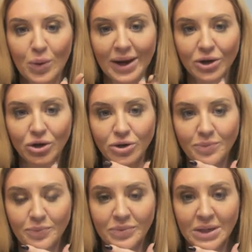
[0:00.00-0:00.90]
record,
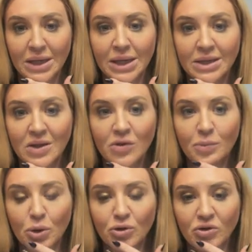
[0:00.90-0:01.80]
this
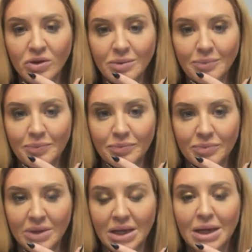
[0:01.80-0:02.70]
person,
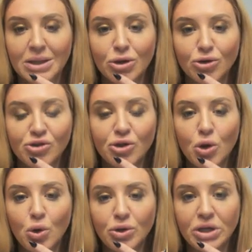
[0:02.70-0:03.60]
they're still
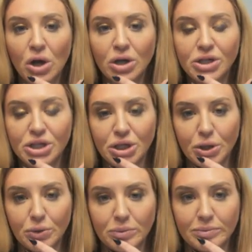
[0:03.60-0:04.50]
holding on to
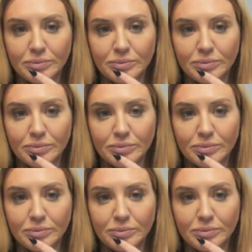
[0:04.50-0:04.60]
you.